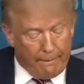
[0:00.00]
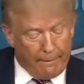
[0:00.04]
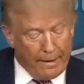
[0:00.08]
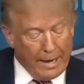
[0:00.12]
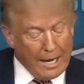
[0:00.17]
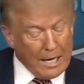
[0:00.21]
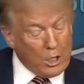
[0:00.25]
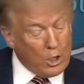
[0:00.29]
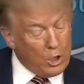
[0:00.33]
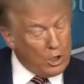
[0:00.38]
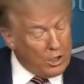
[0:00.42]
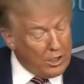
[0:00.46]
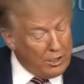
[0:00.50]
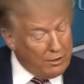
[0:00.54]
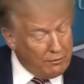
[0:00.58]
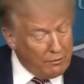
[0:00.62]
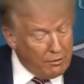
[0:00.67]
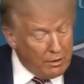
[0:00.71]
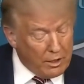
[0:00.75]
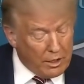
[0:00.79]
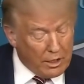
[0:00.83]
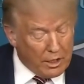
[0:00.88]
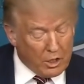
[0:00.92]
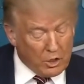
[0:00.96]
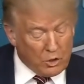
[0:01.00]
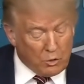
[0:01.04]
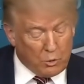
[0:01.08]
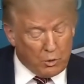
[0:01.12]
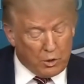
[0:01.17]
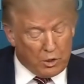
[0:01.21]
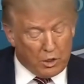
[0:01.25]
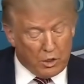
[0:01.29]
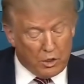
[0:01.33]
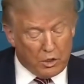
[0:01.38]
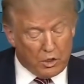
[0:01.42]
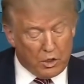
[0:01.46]
And good evening. As
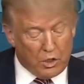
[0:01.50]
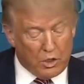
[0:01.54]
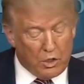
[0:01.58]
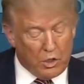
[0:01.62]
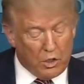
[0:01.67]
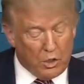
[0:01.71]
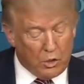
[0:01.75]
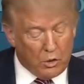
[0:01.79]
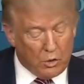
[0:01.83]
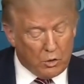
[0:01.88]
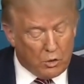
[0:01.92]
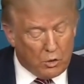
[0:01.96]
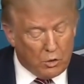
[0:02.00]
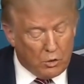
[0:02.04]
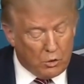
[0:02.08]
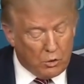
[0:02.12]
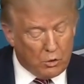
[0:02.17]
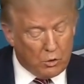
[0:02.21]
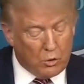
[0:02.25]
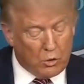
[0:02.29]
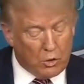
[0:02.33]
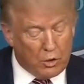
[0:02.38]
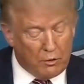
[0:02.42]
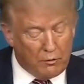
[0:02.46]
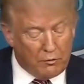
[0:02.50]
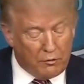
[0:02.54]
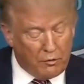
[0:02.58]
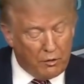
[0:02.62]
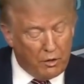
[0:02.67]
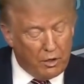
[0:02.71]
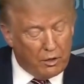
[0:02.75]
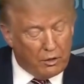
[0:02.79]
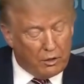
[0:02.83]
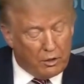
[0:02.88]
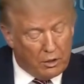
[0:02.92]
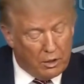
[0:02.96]
we continue to
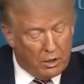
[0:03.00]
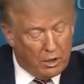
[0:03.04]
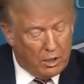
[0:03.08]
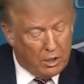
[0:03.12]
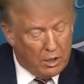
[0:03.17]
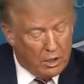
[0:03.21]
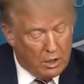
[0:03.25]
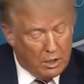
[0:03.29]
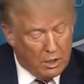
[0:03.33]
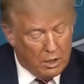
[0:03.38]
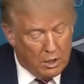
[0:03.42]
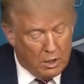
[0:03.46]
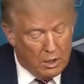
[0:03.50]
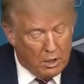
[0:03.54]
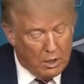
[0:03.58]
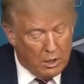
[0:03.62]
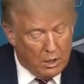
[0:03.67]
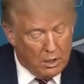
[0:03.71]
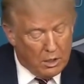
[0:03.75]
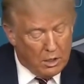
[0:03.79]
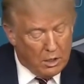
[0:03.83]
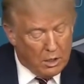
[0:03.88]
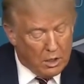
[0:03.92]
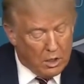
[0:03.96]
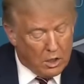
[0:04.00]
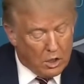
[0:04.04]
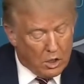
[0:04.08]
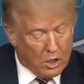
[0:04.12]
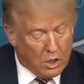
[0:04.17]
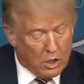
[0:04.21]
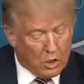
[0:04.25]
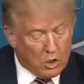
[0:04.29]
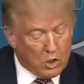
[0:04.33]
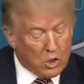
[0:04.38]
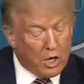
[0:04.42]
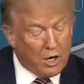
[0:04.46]
confront the
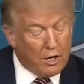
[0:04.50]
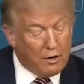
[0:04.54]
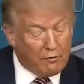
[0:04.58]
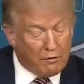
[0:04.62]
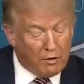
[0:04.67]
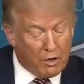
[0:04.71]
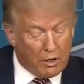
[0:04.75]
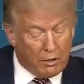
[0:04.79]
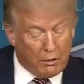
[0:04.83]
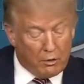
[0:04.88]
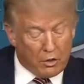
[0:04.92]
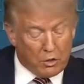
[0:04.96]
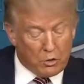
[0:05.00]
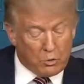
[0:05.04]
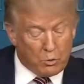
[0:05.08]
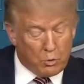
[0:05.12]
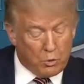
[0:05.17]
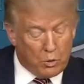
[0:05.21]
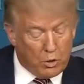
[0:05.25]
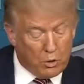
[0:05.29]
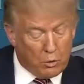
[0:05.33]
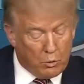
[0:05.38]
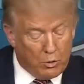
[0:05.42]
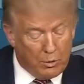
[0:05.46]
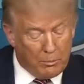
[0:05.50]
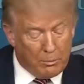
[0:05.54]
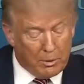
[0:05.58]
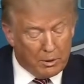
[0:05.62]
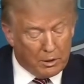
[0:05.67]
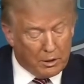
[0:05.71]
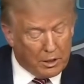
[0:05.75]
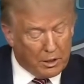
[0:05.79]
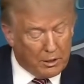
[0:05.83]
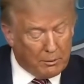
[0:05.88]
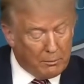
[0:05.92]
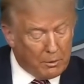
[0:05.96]
China virus, we're
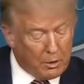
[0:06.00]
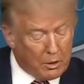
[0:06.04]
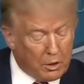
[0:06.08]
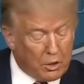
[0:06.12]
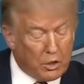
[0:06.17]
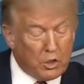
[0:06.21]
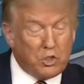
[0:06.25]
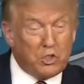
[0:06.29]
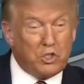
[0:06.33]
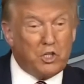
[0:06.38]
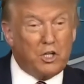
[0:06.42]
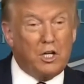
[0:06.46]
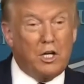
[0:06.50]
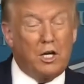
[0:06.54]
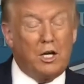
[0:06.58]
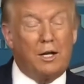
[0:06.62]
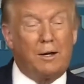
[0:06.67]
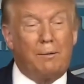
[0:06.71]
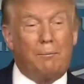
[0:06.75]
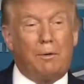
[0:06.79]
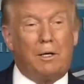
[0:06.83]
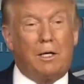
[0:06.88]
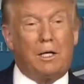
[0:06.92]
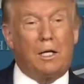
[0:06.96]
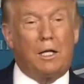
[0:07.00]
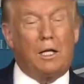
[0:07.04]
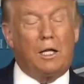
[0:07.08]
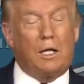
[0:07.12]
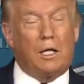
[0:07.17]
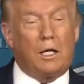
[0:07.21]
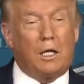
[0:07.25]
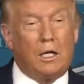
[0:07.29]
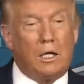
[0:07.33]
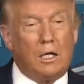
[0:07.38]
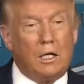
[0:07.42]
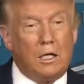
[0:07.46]
rebuilding America's economy
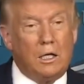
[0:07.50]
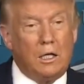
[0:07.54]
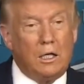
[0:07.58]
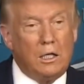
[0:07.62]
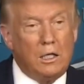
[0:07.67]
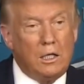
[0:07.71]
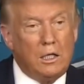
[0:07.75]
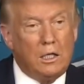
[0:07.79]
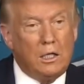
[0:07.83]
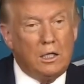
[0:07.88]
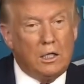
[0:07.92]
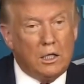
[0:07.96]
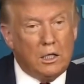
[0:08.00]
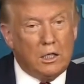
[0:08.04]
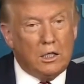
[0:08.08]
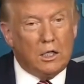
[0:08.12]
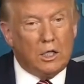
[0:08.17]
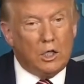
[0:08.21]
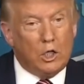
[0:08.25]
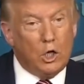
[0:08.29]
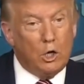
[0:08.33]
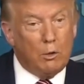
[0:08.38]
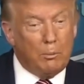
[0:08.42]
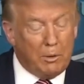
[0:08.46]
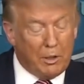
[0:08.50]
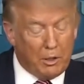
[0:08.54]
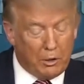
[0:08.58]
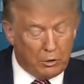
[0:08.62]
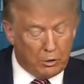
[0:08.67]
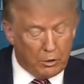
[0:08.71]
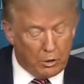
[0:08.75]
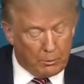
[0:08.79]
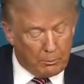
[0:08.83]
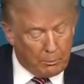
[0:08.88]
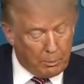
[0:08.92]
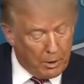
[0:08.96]
like nobody
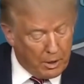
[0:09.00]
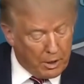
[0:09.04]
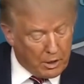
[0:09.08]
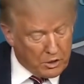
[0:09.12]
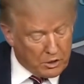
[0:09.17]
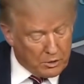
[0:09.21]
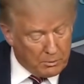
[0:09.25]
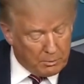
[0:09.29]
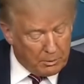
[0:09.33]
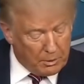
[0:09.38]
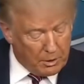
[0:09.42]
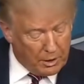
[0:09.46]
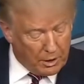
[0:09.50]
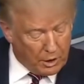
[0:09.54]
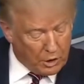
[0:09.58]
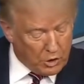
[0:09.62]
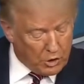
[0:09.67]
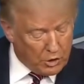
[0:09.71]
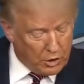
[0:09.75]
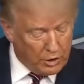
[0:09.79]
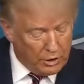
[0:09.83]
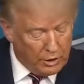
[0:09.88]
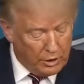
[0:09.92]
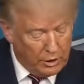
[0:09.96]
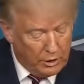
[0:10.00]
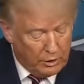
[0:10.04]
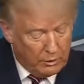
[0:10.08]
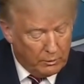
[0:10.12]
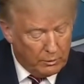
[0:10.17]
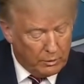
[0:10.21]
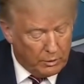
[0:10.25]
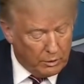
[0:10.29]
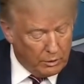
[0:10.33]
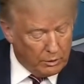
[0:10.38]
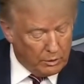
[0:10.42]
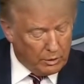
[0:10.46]
thought possible, actually.
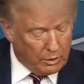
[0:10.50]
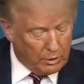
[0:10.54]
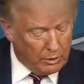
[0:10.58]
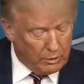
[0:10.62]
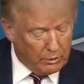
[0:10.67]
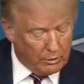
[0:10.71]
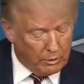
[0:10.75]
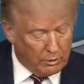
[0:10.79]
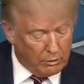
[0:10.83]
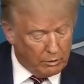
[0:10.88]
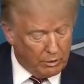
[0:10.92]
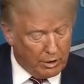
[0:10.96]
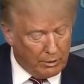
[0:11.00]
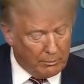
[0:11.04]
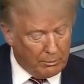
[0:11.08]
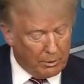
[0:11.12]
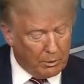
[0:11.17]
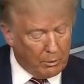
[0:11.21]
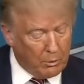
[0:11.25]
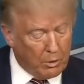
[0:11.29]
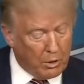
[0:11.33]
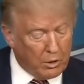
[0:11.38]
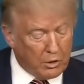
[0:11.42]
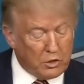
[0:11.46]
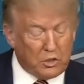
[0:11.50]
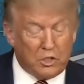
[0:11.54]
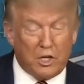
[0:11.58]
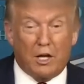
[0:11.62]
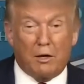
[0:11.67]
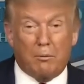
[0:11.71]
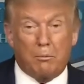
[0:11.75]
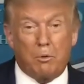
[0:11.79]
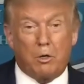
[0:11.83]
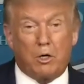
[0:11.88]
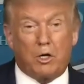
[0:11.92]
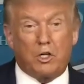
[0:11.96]
We're doing incredibly well.
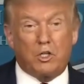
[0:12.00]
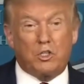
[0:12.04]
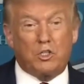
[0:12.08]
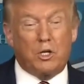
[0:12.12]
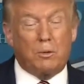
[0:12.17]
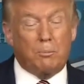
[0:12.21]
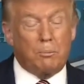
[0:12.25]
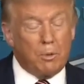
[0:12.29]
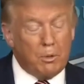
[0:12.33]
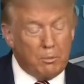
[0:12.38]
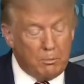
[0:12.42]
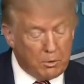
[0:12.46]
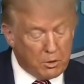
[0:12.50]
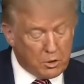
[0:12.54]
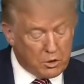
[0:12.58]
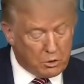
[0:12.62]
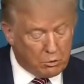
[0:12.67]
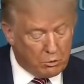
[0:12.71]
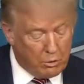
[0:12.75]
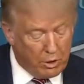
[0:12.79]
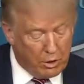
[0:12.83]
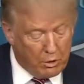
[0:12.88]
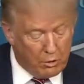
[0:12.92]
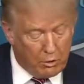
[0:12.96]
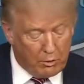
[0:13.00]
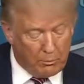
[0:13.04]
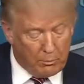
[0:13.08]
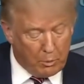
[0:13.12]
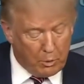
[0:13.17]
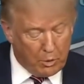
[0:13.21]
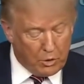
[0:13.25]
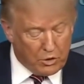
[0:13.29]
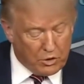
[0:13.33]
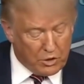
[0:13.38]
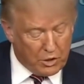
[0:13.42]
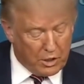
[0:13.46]
Stock market's up almost 300
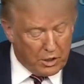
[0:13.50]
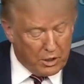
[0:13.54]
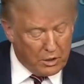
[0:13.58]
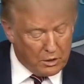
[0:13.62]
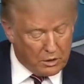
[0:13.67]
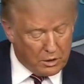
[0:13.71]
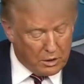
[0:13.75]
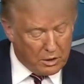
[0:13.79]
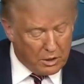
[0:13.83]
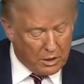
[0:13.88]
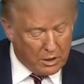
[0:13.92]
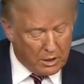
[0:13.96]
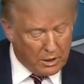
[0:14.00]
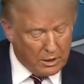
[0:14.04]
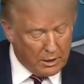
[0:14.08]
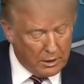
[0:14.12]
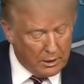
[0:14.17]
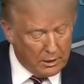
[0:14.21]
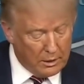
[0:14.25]
points again today.